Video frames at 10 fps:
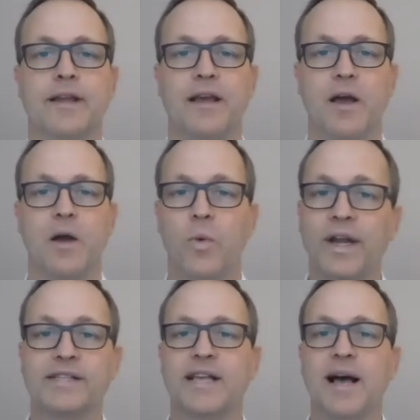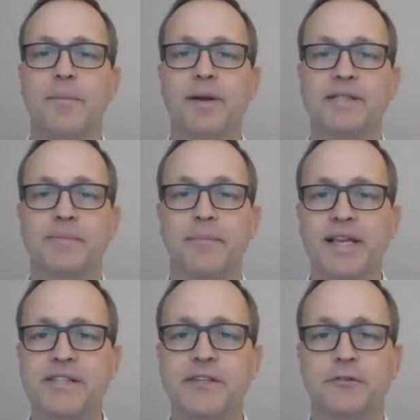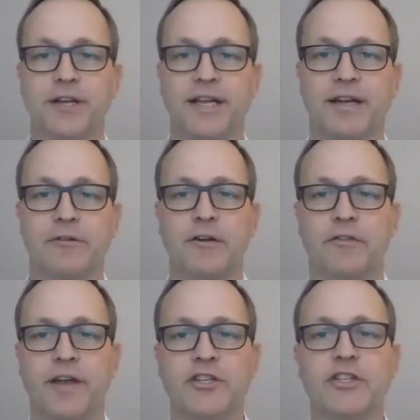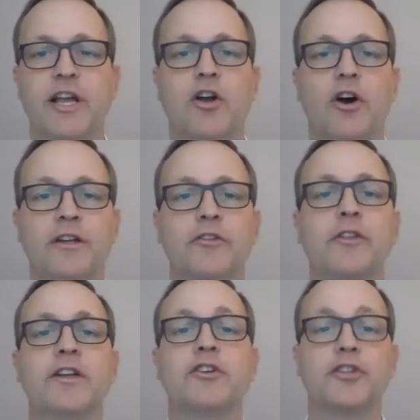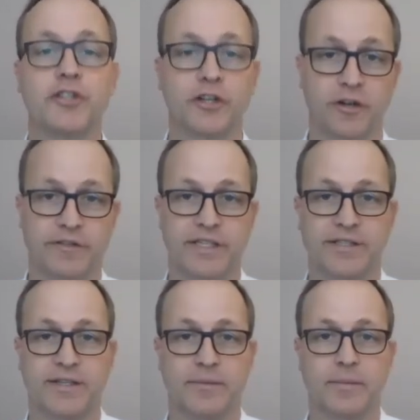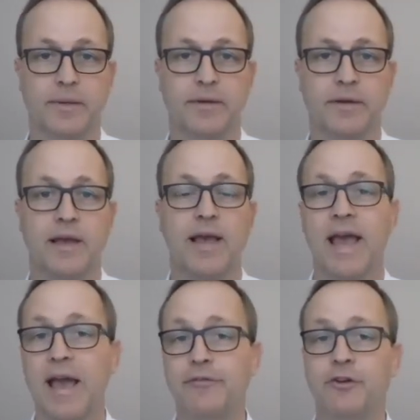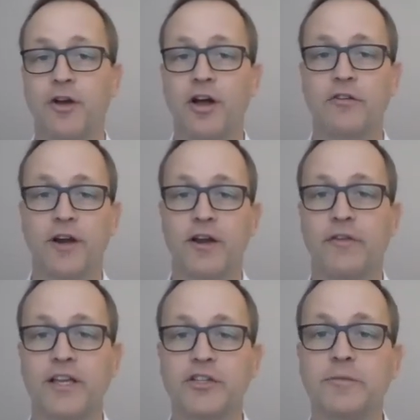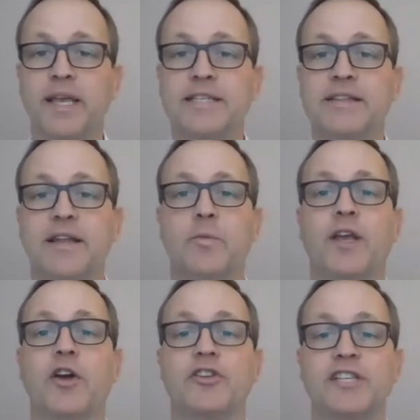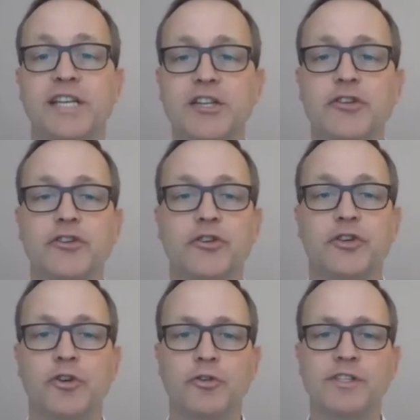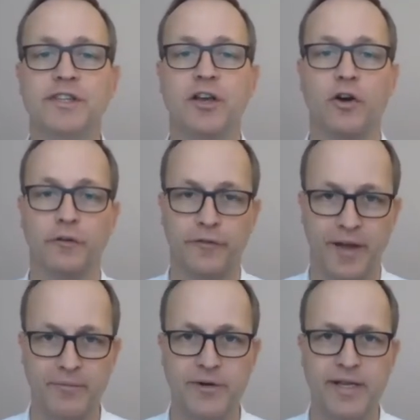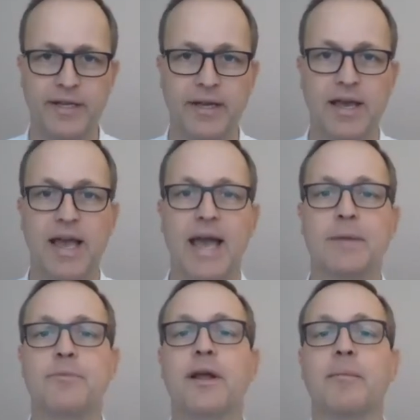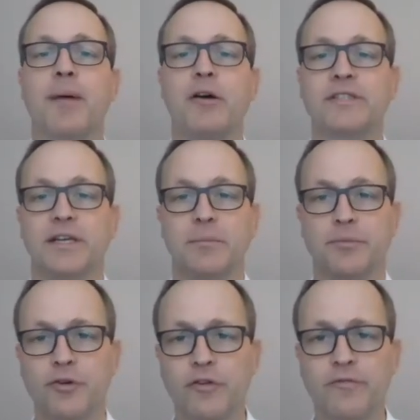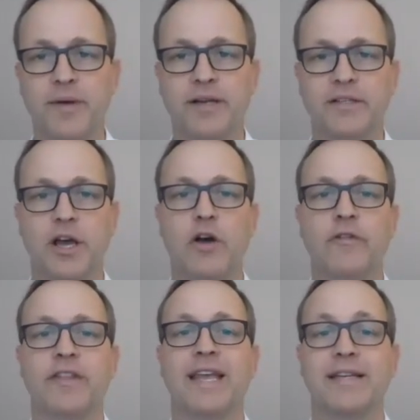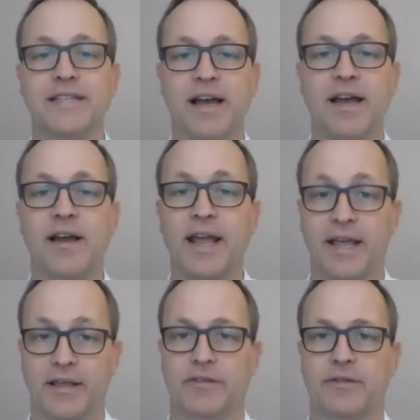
One example is Masonry Renovation according to the Düsseldorf system. After all, renovation means that we continue to use the old fabric and bring about an improvement over the entire length.